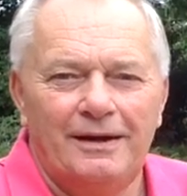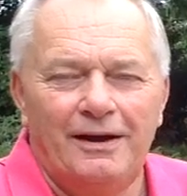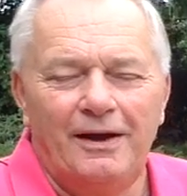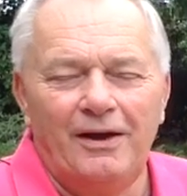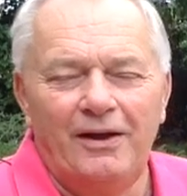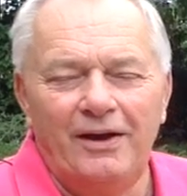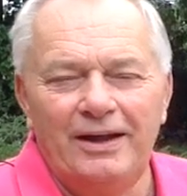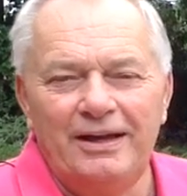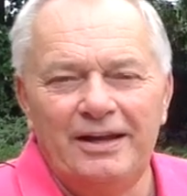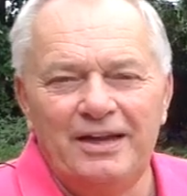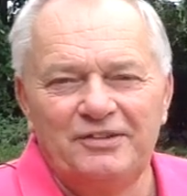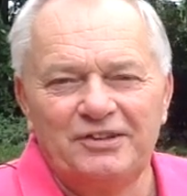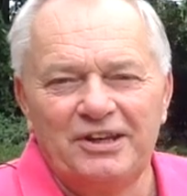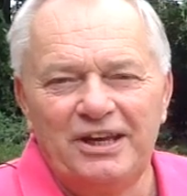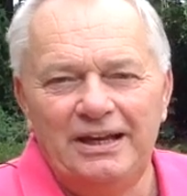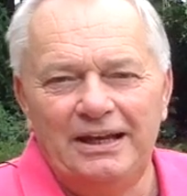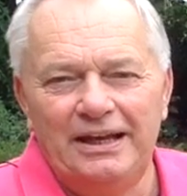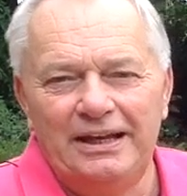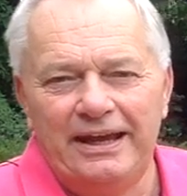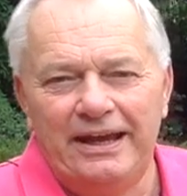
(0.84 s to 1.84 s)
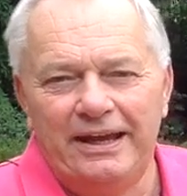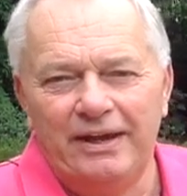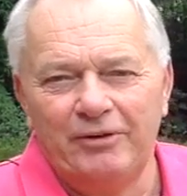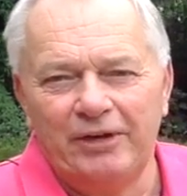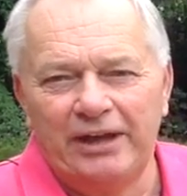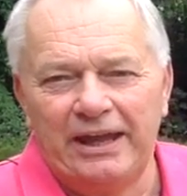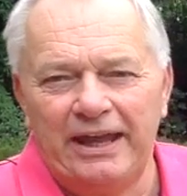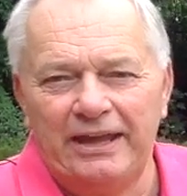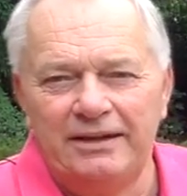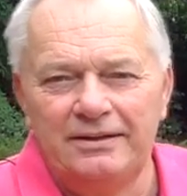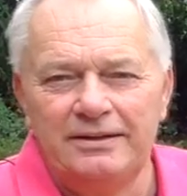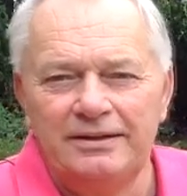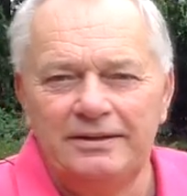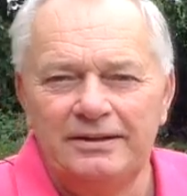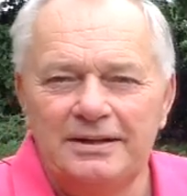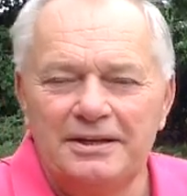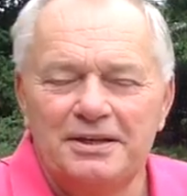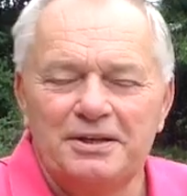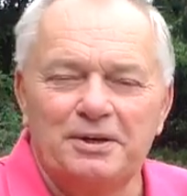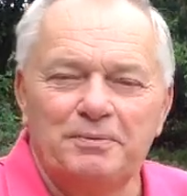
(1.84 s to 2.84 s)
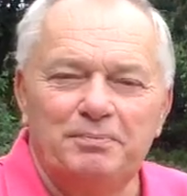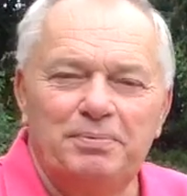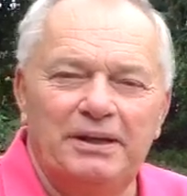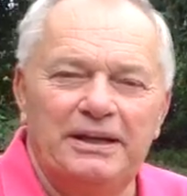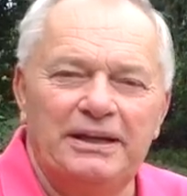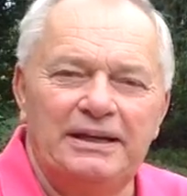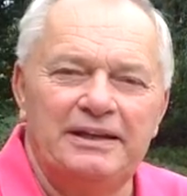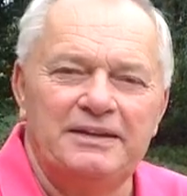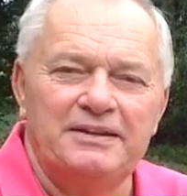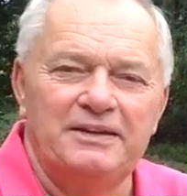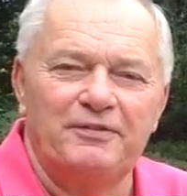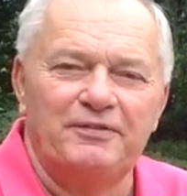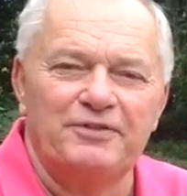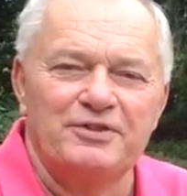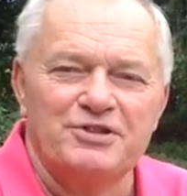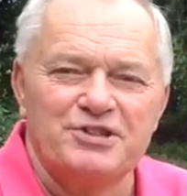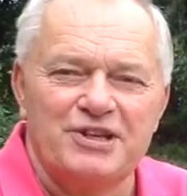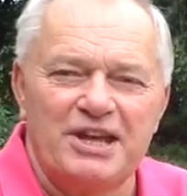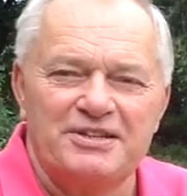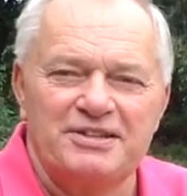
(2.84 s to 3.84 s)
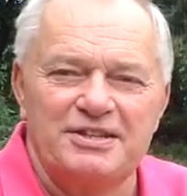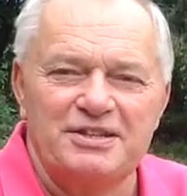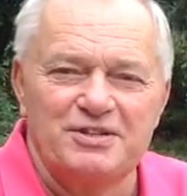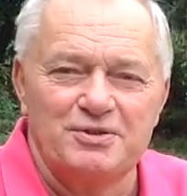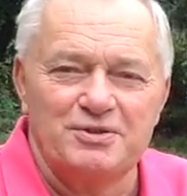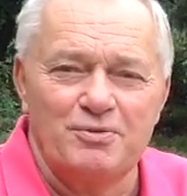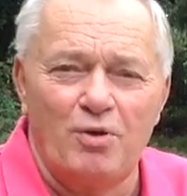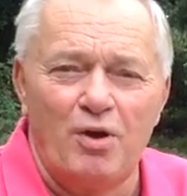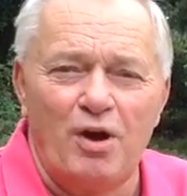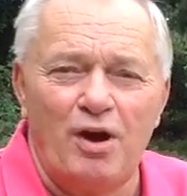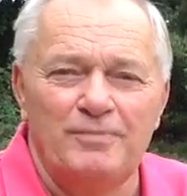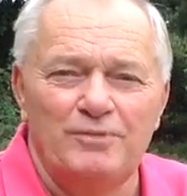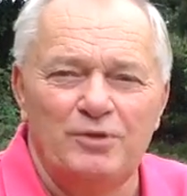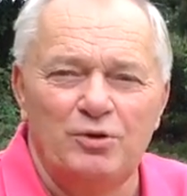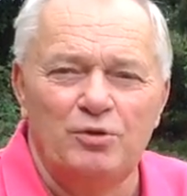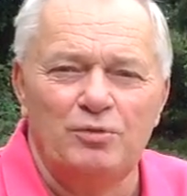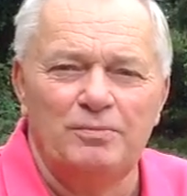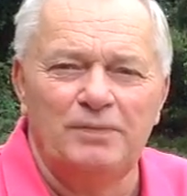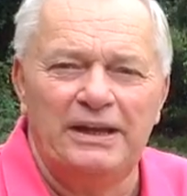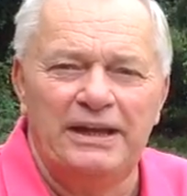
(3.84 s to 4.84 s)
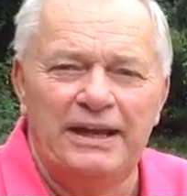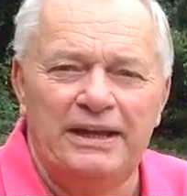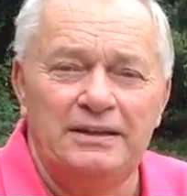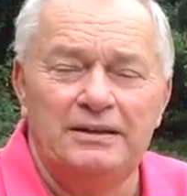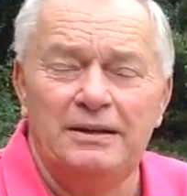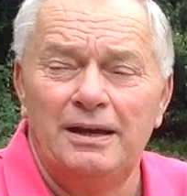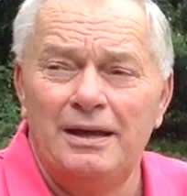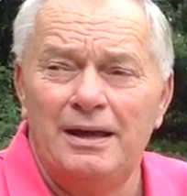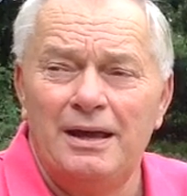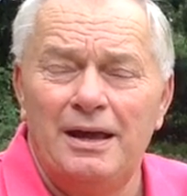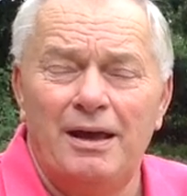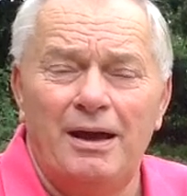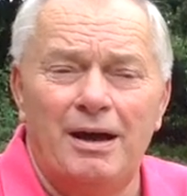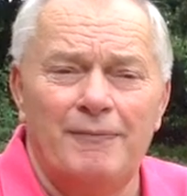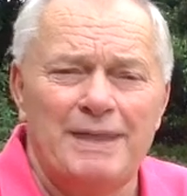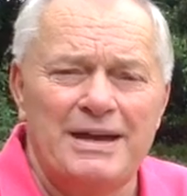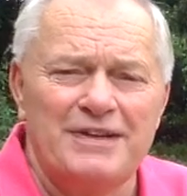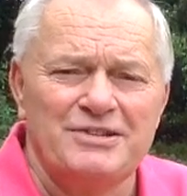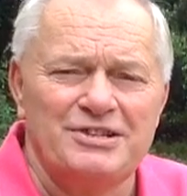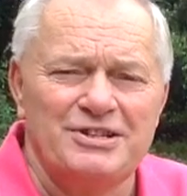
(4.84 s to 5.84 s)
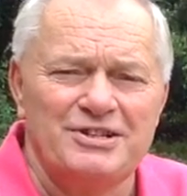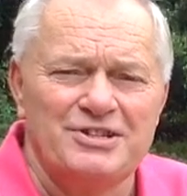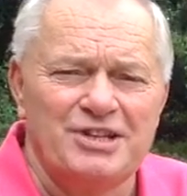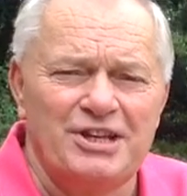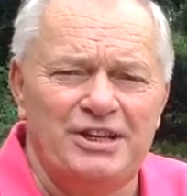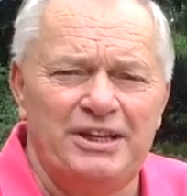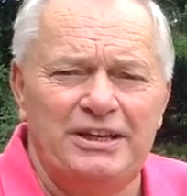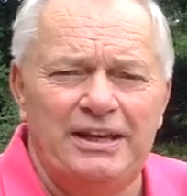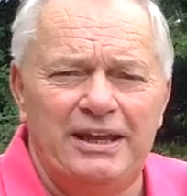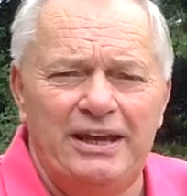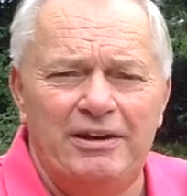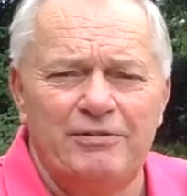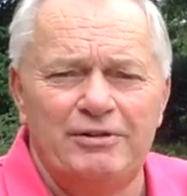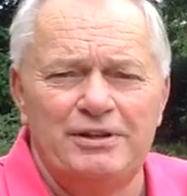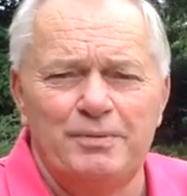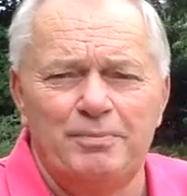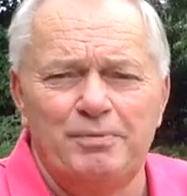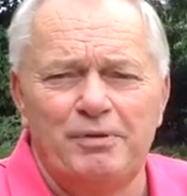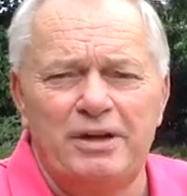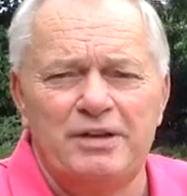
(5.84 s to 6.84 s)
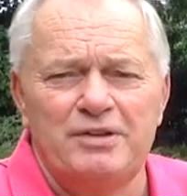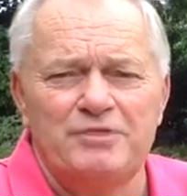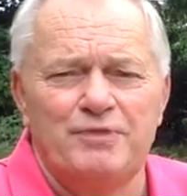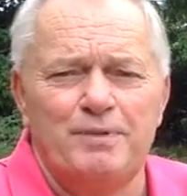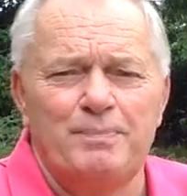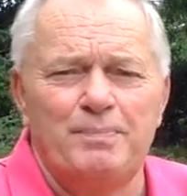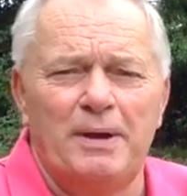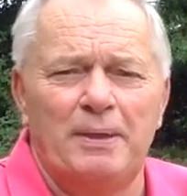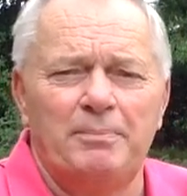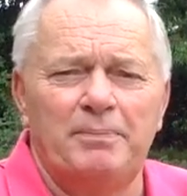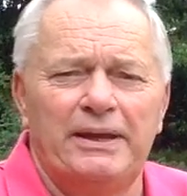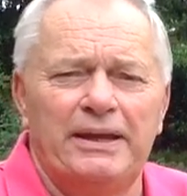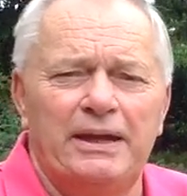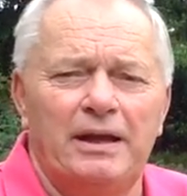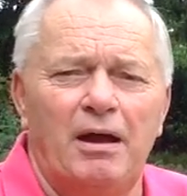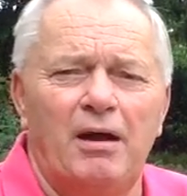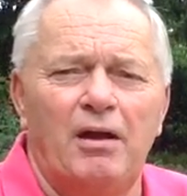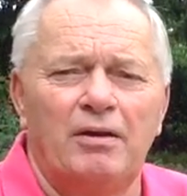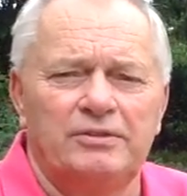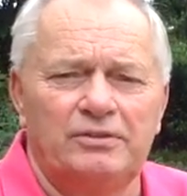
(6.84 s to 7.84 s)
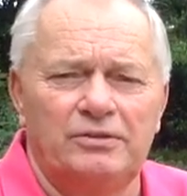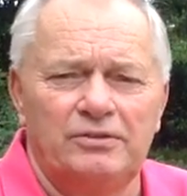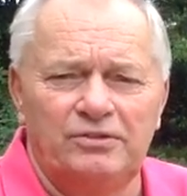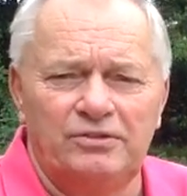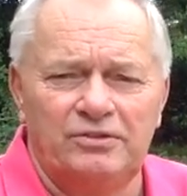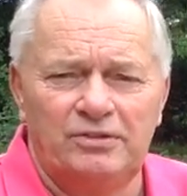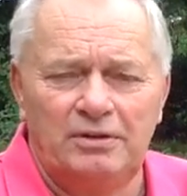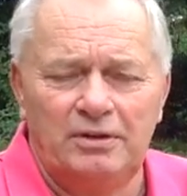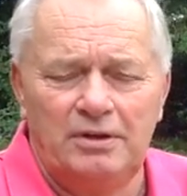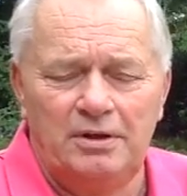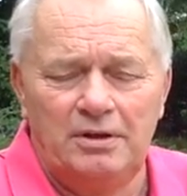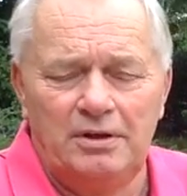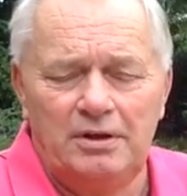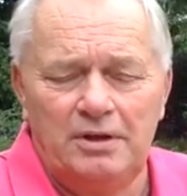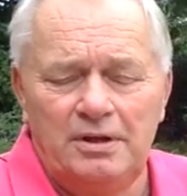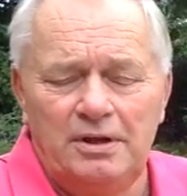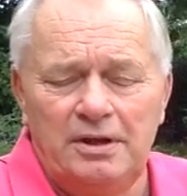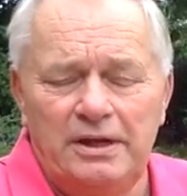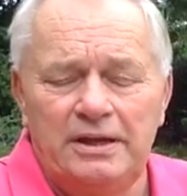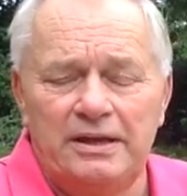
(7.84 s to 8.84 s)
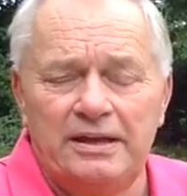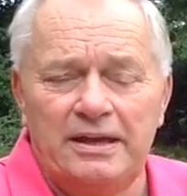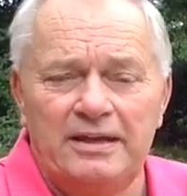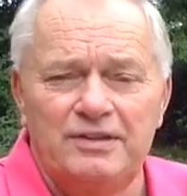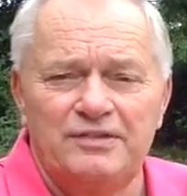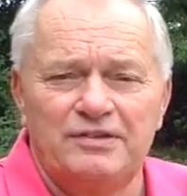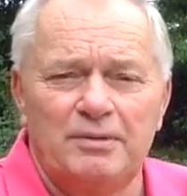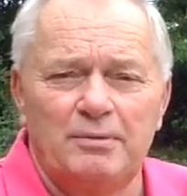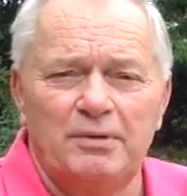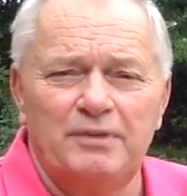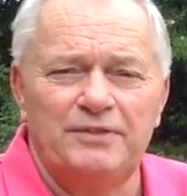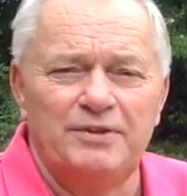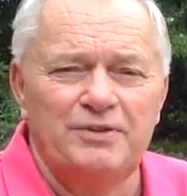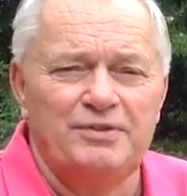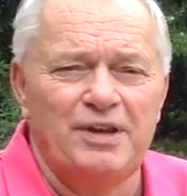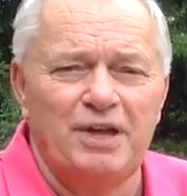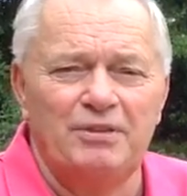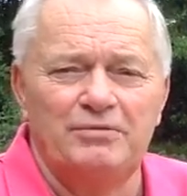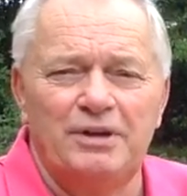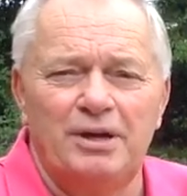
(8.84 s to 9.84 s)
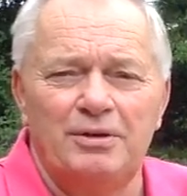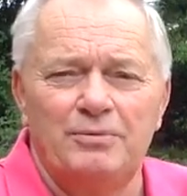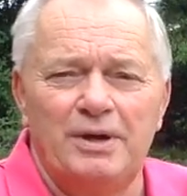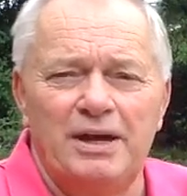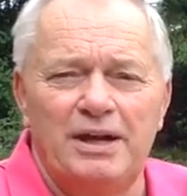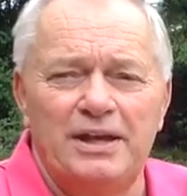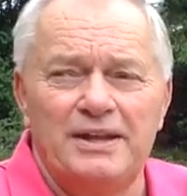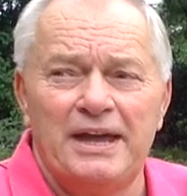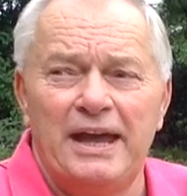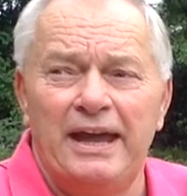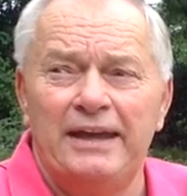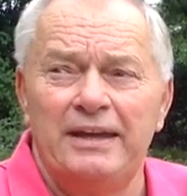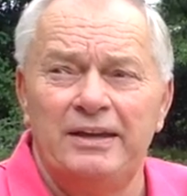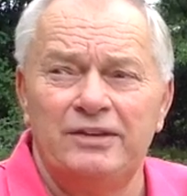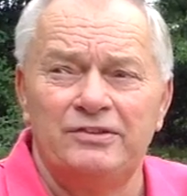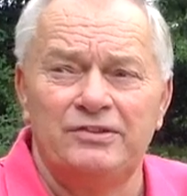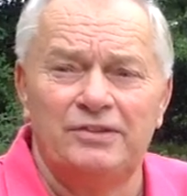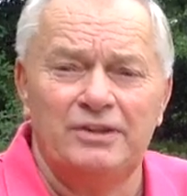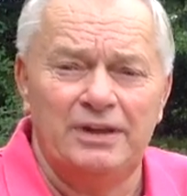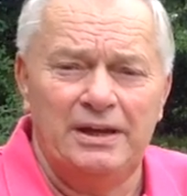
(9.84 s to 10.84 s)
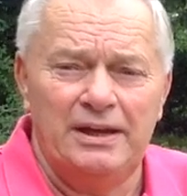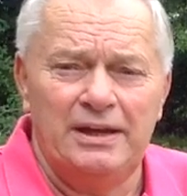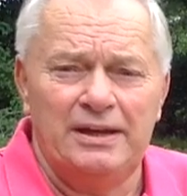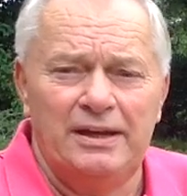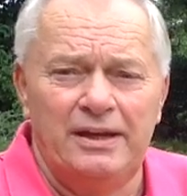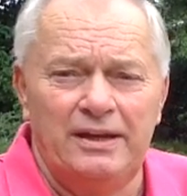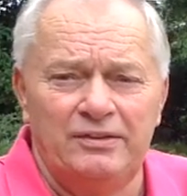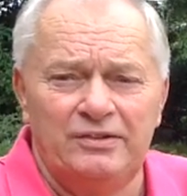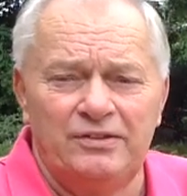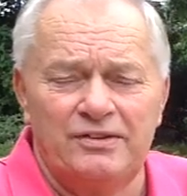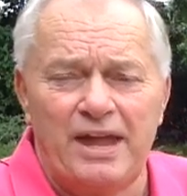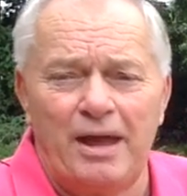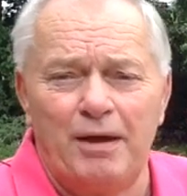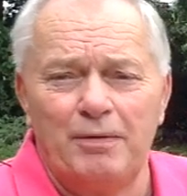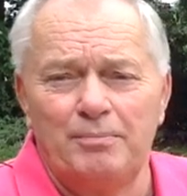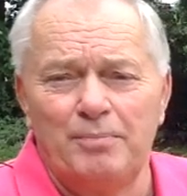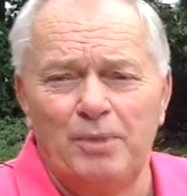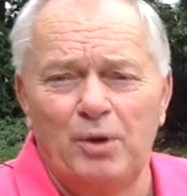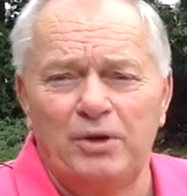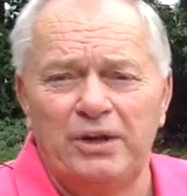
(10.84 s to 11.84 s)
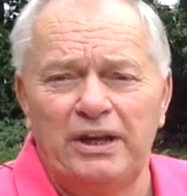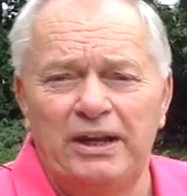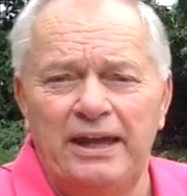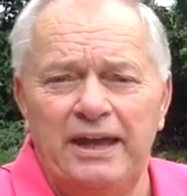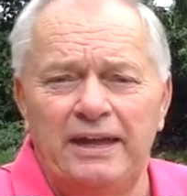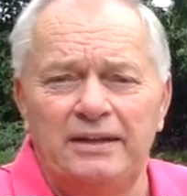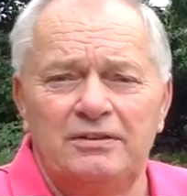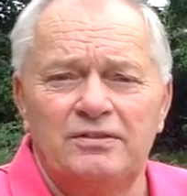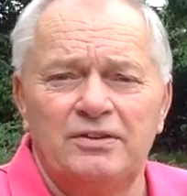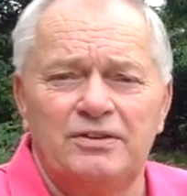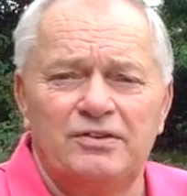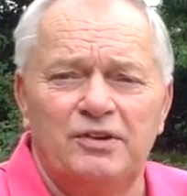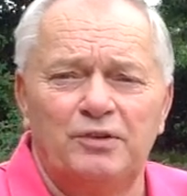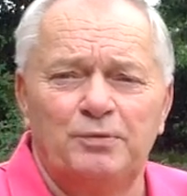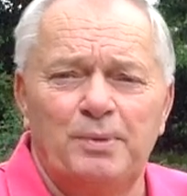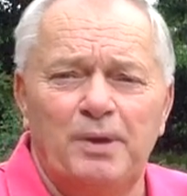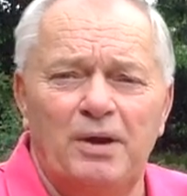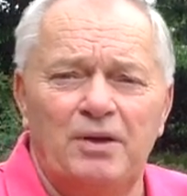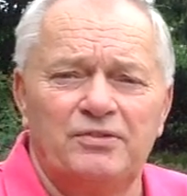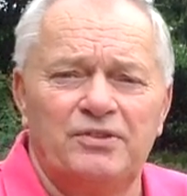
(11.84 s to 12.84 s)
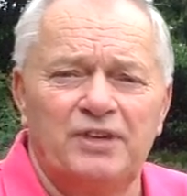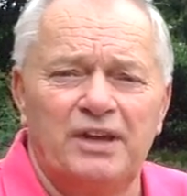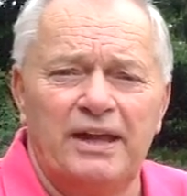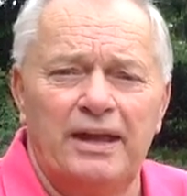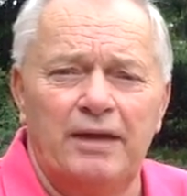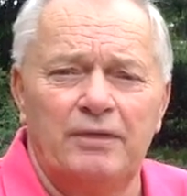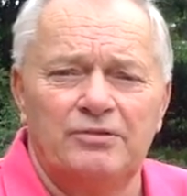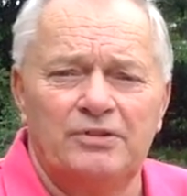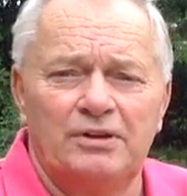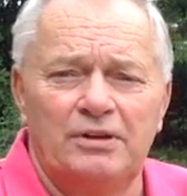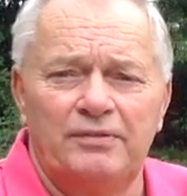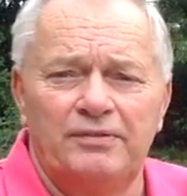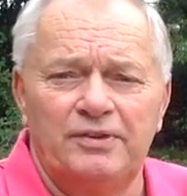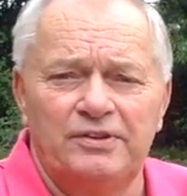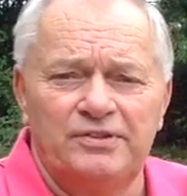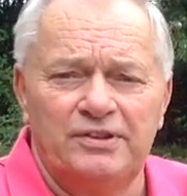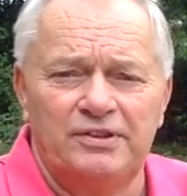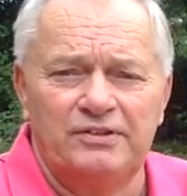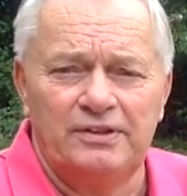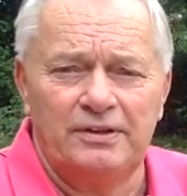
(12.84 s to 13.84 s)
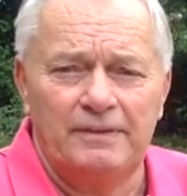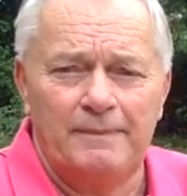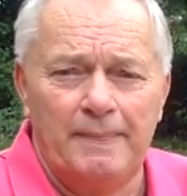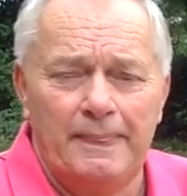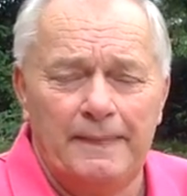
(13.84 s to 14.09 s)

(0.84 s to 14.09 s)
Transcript: Hi, Les Ely here again. Completely different setting to what I'm normally in. I'm actually sitting here in the Braintree Public Gardens. In case some of you don't know where that is, it's down Bocking End, just past the council offices.